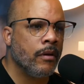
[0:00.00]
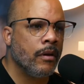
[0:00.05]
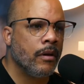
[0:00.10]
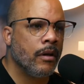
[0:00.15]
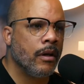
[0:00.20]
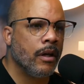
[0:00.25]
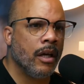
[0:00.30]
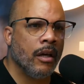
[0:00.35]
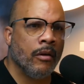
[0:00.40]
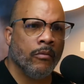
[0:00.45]

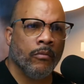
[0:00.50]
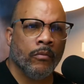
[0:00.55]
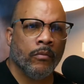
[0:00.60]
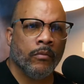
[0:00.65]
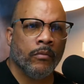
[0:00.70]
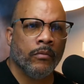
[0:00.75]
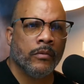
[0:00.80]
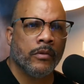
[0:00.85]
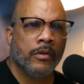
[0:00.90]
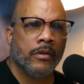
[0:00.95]
And
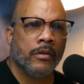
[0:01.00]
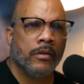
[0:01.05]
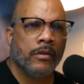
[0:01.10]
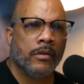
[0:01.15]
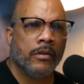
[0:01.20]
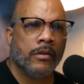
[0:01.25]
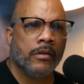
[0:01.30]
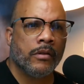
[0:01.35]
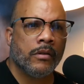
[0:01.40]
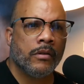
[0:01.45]

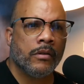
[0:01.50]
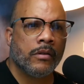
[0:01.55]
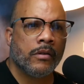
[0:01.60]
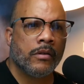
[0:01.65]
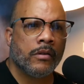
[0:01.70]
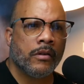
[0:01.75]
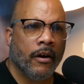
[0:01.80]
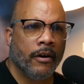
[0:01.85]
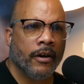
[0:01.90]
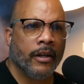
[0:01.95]

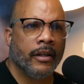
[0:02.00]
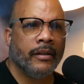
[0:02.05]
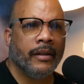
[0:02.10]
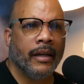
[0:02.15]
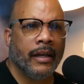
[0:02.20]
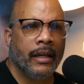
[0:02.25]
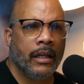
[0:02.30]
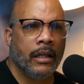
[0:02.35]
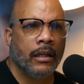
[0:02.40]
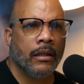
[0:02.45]
started
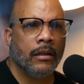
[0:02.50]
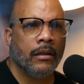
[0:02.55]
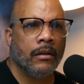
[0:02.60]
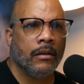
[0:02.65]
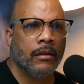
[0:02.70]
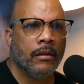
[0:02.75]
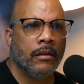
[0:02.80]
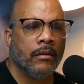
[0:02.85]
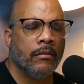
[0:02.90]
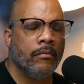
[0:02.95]
dating.
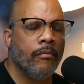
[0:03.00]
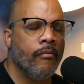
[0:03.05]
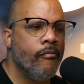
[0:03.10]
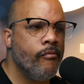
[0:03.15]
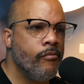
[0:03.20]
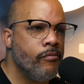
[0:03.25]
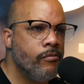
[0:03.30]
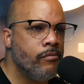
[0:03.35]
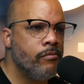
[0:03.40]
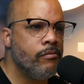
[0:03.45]

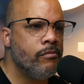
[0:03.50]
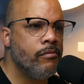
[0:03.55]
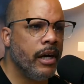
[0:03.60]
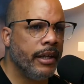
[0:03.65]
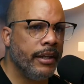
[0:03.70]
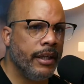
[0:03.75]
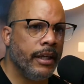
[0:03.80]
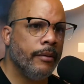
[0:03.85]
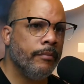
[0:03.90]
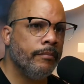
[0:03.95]
I
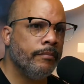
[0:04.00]
did.